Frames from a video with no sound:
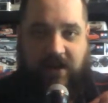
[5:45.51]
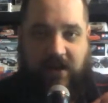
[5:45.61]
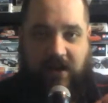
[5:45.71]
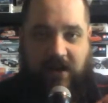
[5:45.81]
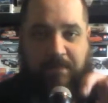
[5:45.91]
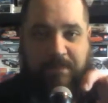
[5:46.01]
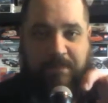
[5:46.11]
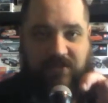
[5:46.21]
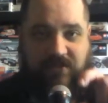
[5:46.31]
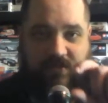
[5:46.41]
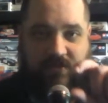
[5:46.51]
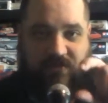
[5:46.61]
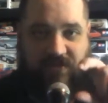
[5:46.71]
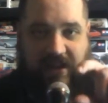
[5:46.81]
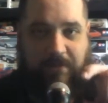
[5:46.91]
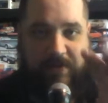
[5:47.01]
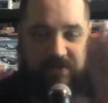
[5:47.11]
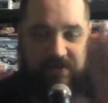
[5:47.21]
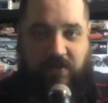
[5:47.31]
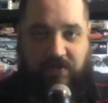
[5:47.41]
a one-piece sort of flat piece
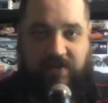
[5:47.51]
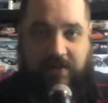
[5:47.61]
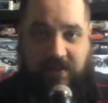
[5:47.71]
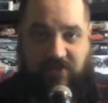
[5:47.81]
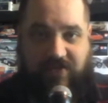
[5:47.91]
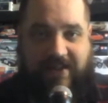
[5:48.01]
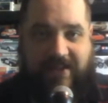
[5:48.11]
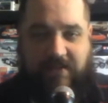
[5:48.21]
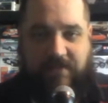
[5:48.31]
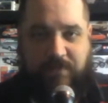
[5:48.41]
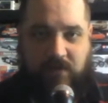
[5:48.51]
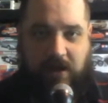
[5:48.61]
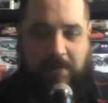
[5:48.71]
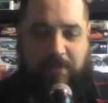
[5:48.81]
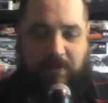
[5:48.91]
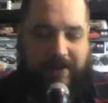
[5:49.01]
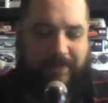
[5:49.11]
that goes into the chassis plate.